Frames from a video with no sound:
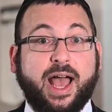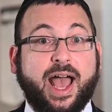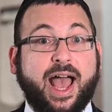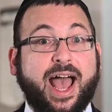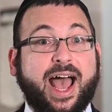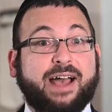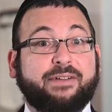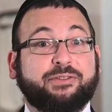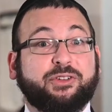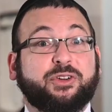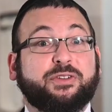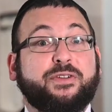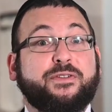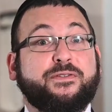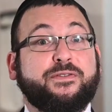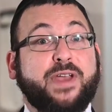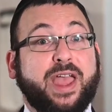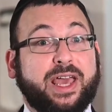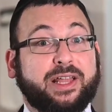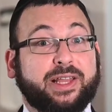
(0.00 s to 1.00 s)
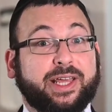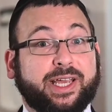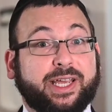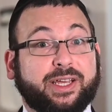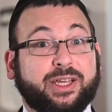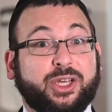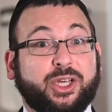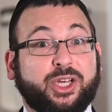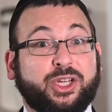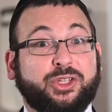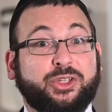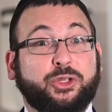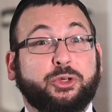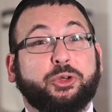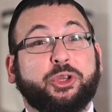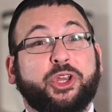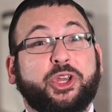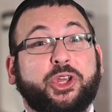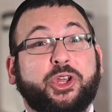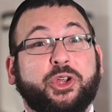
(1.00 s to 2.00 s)
After failing to
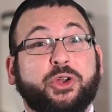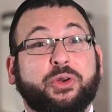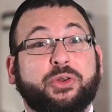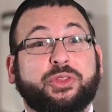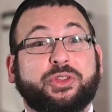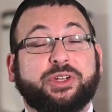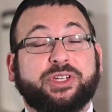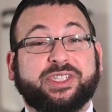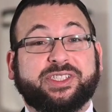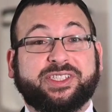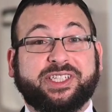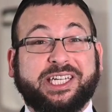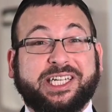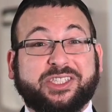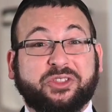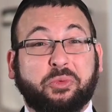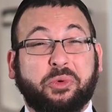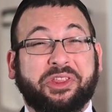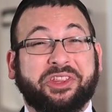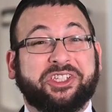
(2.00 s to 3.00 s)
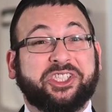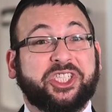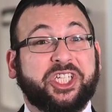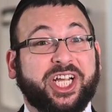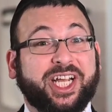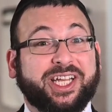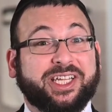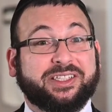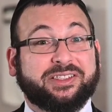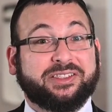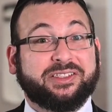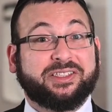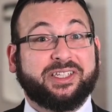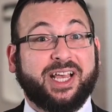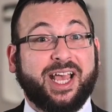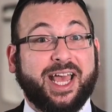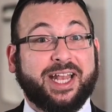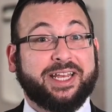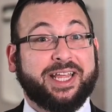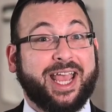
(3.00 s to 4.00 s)
cure the disease with chickens
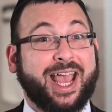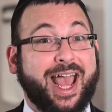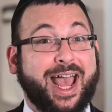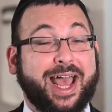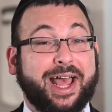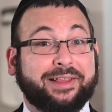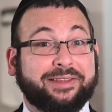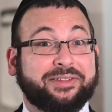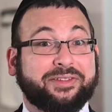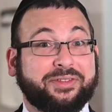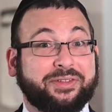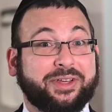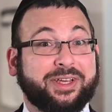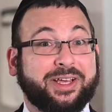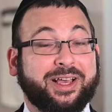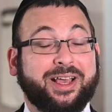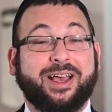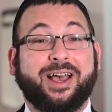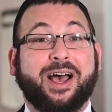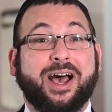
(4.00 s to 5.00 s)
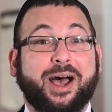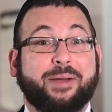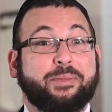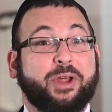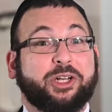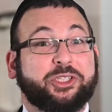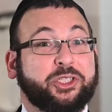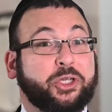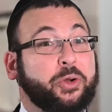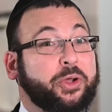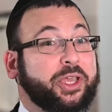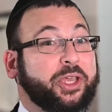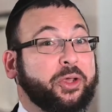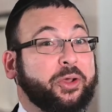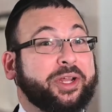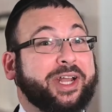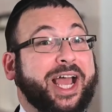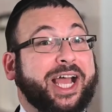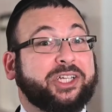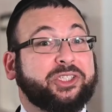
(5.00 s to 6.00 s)
and cats, I'm not joking, you
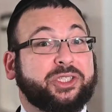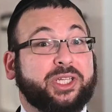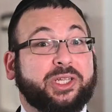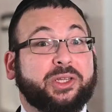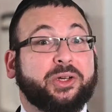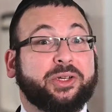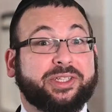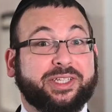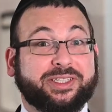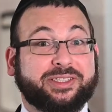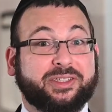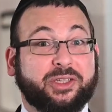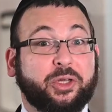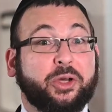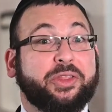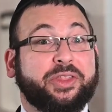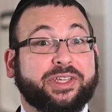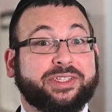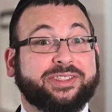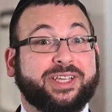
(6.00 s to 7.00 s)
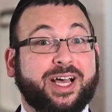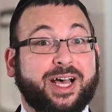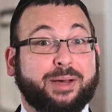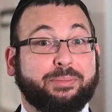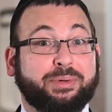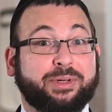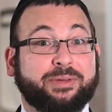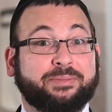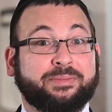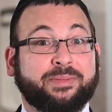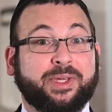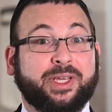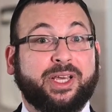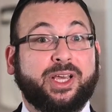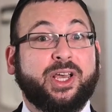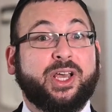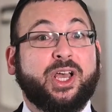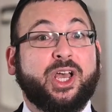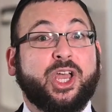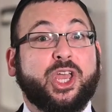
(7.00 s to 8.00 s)
can actually look this up,
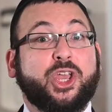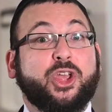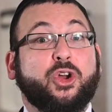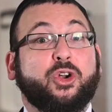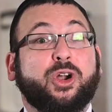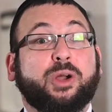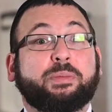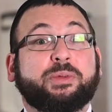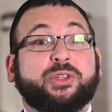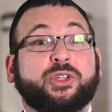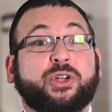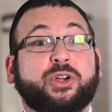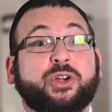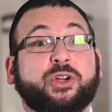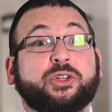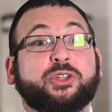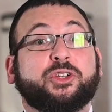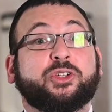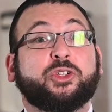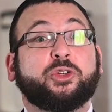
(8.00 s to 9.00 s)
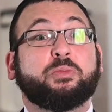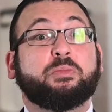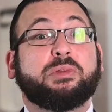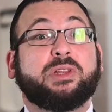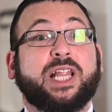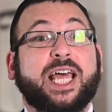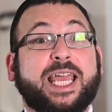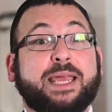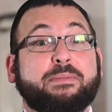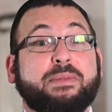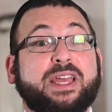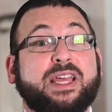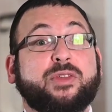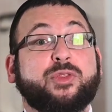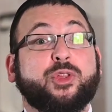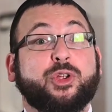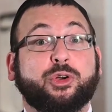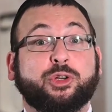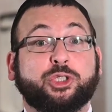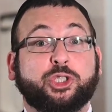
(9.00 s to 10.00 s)
Europe turned to blaming
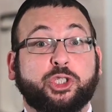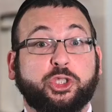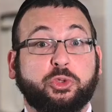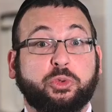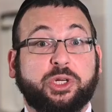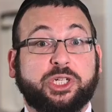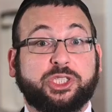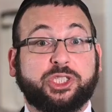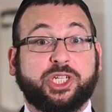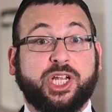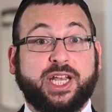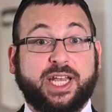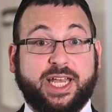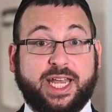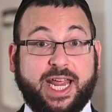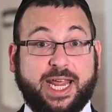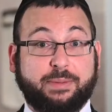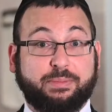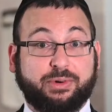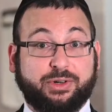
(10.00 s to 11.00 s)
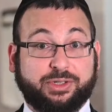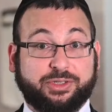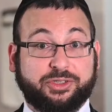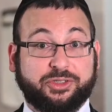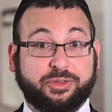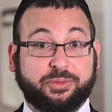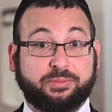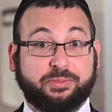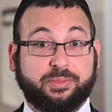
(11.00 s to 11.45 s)
their Jewish neighbors.